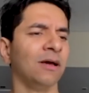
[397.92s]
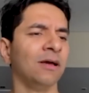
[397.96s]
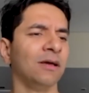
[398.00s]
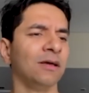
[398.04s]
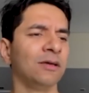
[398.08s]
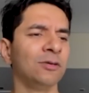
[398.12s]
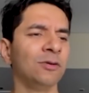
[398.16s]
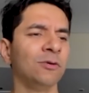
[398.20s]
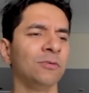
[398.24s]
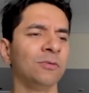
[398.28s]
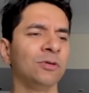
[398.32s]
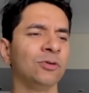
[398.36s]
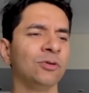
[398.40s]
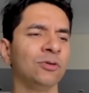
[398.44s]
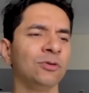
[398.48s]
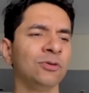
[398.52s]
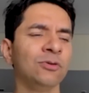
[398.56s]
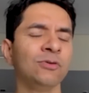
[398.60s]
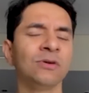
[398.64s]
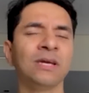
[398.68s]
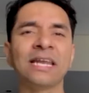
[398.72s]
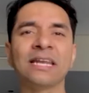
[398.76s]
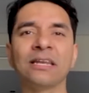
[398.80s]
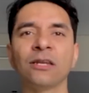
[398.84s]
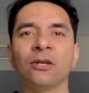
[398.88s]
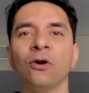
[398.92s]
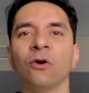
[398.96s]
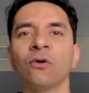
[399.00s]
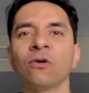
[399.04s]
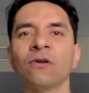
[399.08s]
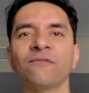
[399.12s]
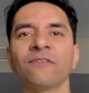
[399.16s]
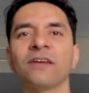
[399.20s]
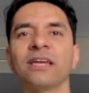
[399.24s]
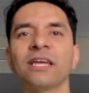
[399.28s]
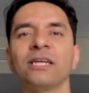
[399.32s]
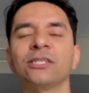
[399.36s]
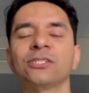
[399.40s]
you get
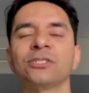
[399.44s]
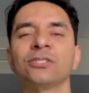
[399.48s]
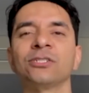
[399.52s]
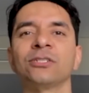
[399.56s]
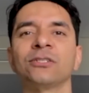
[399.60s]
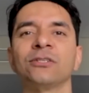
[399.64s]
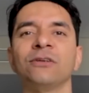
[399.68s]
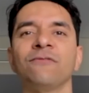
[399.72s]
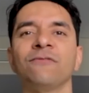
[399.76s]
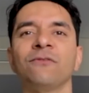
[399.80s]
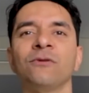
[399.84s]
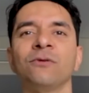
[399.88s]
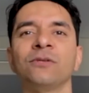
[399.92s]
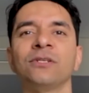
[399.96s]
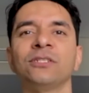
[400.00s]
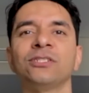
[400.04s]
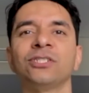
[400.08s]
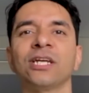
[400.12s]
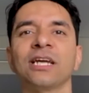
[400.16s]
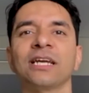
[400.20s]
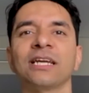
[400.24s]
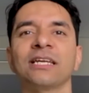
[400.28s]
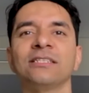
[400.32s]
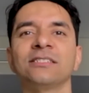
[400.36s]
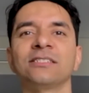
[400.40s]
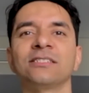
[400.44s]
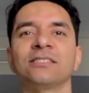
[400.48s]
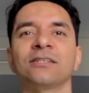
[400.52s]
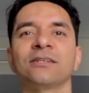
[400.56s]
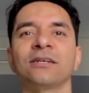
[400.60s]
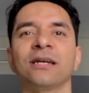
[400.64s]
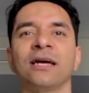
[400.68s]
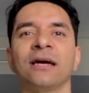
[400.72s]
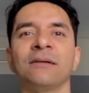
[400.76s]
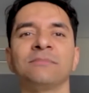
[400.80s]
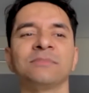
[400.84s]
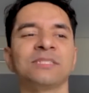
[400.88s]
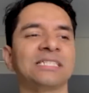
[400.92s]
notifications on your phone to check
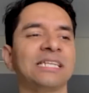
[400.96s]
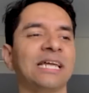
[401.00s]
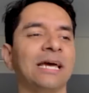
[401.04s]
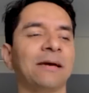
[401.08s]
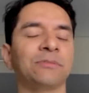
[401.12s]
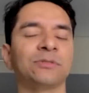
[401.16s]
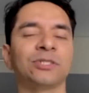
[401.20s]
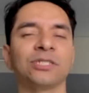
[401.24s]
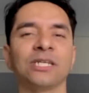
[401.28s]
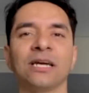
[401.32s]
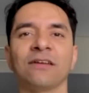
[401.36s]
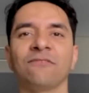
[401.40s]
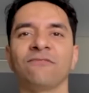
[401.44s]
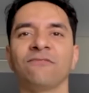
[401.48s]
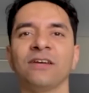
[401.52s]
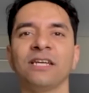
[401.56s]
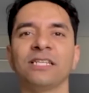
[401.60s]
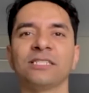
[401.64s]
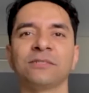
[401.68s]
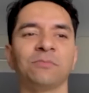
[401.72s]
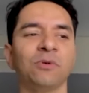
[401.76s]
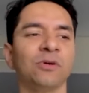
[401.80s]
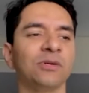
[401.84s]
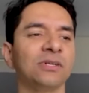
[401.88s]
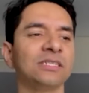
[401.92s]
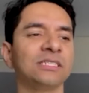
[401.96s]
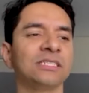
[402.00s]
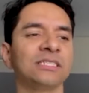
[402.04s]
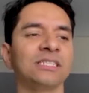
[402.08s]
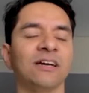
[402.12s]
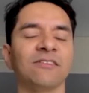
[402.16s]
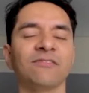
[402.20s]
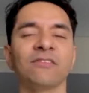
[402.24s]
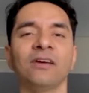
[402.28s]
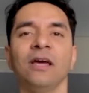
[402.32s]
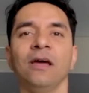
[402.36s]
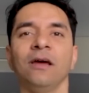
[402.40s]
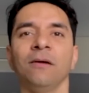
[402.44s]
Instagram, Snapchat, Facebook and
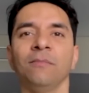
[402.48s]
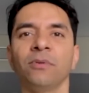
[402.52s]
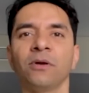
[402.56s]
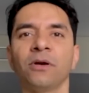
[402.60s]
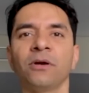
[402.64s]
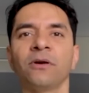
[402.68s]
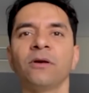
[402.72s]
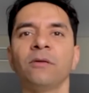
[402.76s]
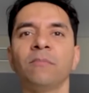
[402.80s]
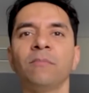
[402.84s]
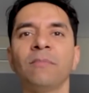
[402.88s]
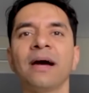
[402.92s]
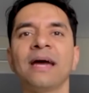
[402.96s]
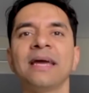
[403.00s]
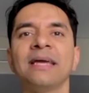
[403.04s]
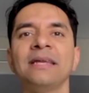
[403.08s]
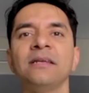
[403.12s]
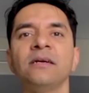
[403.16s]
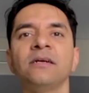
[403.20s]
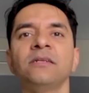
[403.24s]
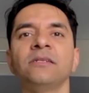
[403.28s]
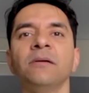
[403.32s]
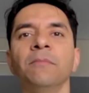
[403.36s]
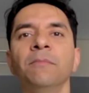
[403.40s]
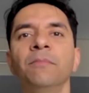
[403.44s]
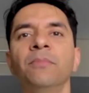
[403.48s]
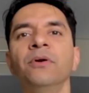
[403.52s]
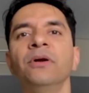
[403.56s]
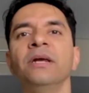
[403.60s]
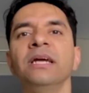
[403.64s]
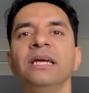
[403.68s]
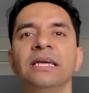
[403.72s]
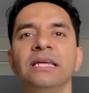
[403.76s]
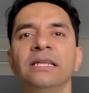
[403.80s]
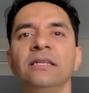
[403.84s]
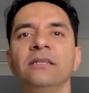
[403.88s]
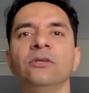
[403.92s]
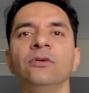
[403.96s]
stuff. Put a reminder to
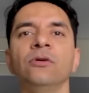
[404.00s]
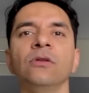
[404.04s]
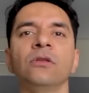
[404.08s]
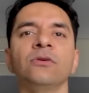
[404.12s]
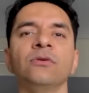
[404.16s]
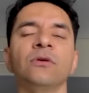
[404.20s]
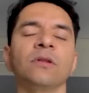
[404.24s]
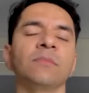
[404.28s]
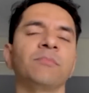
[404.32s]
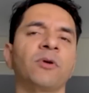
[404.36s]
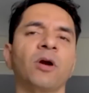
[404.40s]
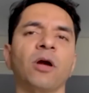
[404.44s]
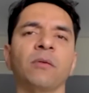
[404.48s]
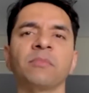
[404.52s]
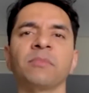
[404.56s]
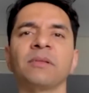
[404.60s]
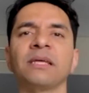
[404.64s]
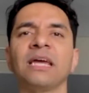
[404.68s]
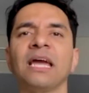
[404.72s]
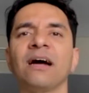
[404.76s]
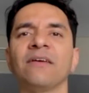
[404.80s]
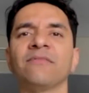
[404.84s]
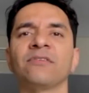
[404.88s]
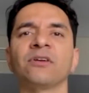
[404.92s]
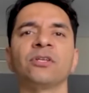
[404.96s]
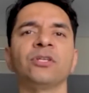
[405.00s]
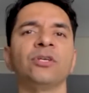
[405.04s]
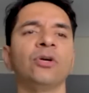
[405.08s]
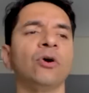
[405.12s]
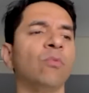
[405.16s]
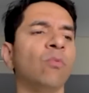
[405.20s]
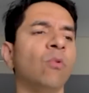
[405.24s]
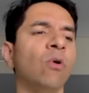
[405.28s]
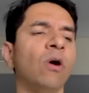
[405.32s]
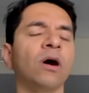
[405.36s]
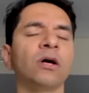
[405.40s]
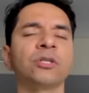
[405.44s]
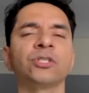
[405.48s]
breathe. You'll probably have it on your
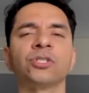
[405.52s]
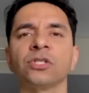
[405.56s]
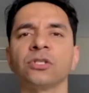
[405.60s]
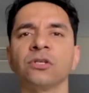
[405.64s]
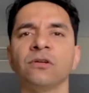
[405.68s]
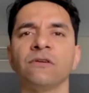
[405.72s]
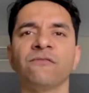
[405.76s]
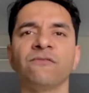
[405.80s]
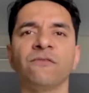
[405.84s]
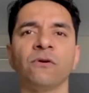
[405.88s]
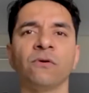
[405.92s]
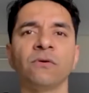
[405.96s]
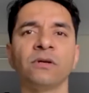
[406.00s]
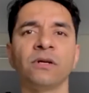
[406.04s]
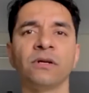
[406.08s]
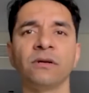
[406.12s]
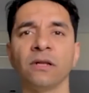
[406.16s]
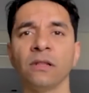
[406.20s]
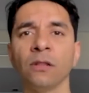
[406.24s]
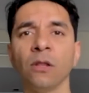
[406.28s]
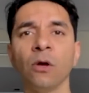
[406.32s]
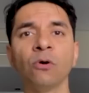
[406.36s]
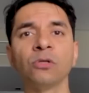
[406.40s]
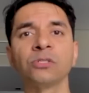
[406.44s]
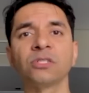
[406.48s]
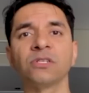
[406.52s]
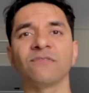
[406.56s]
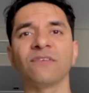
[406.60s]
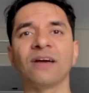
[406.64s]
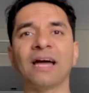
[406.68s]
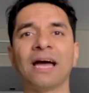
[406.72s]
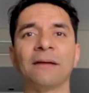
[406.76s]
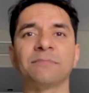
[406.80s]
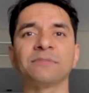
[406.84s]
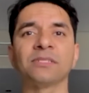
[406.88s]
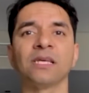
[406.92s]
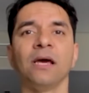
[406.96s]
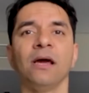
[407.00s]
watch or your phone. There are loads of
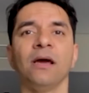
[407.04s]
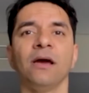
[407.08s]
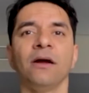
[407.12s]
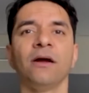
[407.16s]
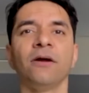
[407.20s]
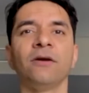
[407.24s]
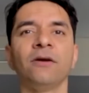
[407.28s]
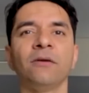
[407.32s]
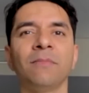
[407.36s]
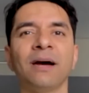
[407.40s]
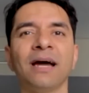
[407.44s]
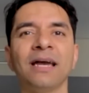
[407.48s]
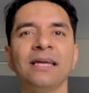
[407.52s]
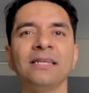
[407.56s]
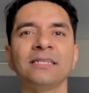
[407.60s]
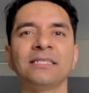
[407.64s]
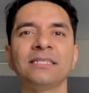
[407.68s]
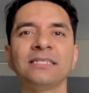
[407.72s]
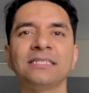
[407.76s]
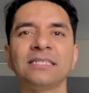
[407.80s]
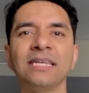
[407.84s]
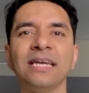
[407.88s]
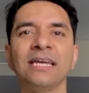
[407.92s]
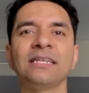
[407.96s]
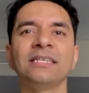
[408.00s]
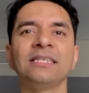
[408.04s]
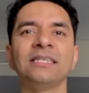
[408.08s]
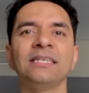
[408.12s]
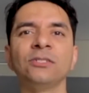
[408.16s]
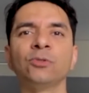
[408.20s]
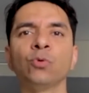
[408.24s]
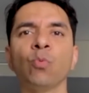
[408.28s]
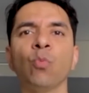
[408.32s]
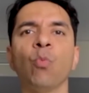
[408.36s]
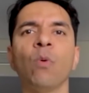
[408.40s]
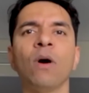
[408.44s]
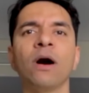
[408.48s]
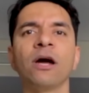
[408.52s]
apps. A reminder to take these
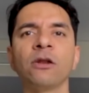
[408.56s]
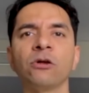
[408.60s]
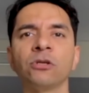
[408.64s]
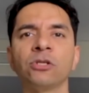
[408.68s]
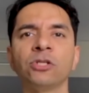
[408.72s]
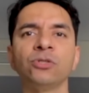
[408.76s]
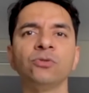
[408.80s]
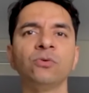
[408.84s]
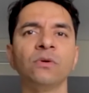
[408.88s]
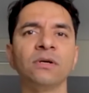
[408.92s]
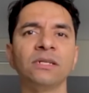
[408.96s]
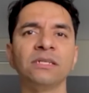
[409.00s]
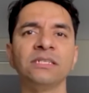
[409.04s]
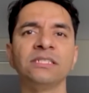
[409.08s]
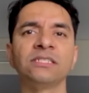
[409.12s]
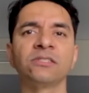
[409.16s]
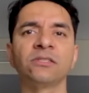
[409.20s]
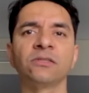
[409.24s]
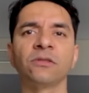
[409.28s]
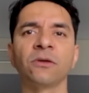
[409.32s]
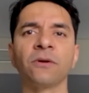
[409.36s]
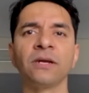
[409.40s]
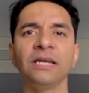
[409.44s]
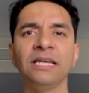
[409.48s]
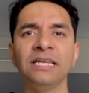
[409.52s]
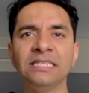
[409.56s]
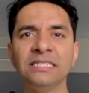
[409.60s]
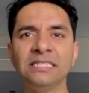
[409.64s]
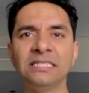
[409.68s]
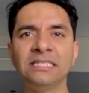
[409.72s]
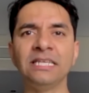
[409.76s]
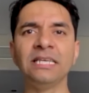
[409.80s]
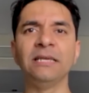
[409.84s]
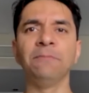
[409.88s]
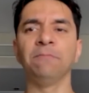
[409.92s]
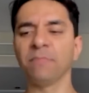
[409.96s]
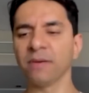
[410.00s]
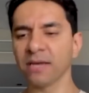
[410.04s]
one or two or these three
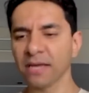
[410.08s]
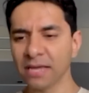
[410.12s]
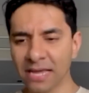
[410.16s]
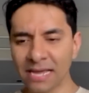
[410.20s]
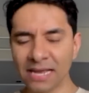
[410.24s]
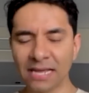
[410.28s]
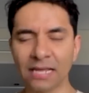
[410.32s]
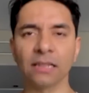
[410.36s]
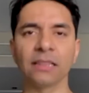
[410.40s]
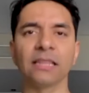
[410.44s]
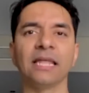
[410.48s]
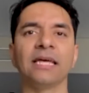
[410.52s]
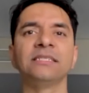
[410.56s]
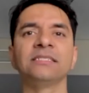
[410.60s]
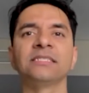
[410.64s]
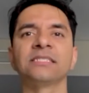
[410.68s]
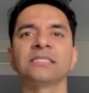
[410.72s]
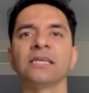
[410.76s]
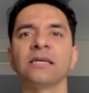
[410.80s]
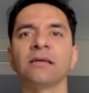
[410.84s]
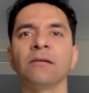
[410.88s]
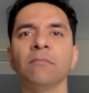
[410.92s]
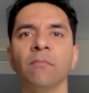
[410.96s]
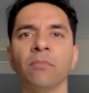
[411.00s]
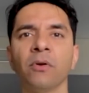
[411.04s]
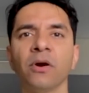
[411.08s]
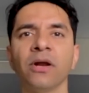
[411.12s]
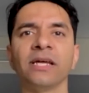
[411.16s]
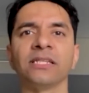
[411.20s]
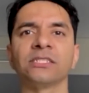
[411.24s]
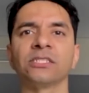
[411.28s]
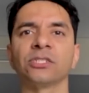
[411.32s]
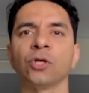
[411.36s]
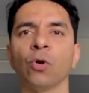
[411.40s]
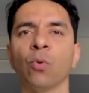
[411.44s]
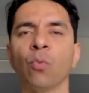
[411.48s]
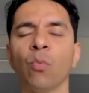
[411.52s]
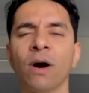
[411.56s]
deep cleansing
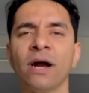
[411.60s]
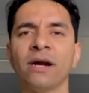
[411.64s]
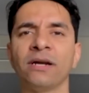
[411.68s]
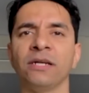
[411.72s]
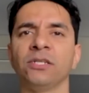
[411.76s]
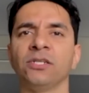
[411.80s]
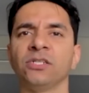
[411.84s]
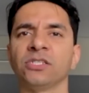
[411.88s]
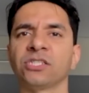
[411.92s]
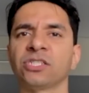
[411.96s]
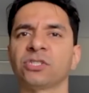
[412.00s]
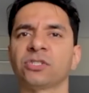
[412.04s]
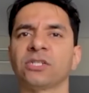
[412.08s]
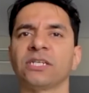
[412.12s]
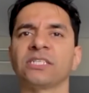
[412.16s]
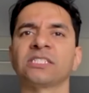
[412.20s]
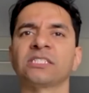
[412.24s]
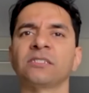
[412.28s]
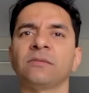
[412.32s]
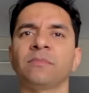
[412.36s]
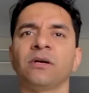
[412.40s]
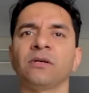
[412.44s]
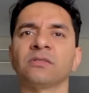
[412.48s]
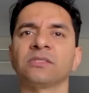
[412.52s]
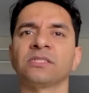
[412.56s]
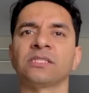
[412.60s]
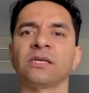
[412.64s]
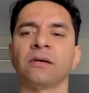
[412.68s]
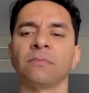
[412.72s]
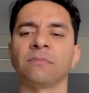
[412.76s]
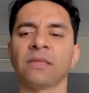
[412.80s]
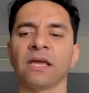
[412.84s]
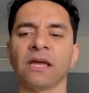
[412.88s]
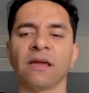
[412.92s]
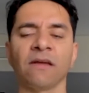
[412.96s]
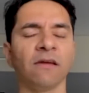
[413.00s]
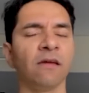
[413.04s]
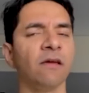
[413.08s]
breaths. You're worried, you're stressed about
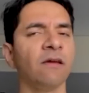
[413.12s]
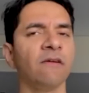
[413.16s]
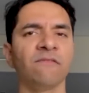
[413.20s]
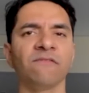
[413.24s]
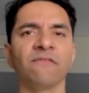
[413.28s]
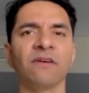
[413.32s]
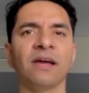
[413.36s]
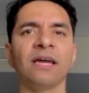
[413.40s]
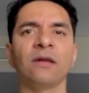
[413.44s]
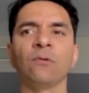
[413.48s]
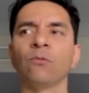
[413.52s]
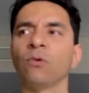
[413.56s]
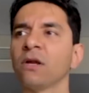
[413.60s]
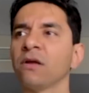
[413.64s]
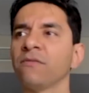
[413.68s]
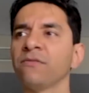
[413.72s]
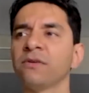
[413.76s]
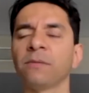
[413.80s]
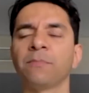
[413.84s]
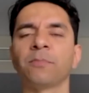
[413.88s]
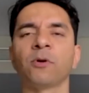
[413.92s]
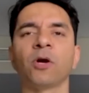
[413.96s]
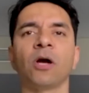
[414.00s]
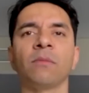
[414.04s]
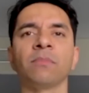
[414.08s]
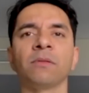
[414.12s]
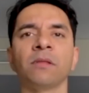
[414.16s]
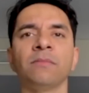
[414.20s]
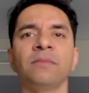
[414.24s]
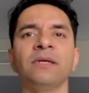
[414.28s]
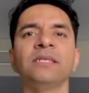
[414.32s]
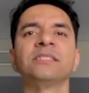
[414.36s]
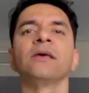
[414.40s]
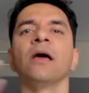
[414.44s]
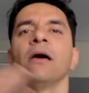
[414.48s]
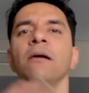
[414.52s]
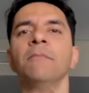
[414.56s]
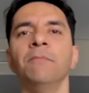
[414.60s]
something. Fine, whatever the problem
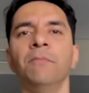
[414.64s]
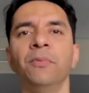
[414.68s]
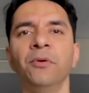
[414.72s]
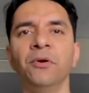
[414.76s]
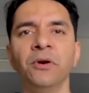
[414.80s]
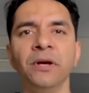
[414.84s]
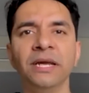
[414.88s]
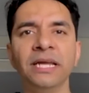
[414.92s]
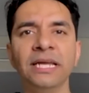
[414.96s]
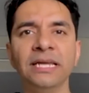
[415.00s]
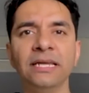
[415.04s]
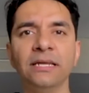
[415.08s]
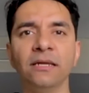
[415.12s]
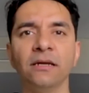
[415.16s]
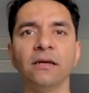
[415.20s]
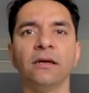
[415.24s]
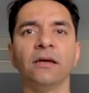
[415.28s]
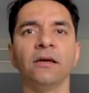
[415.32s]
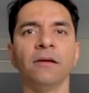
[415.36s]
is, breathe.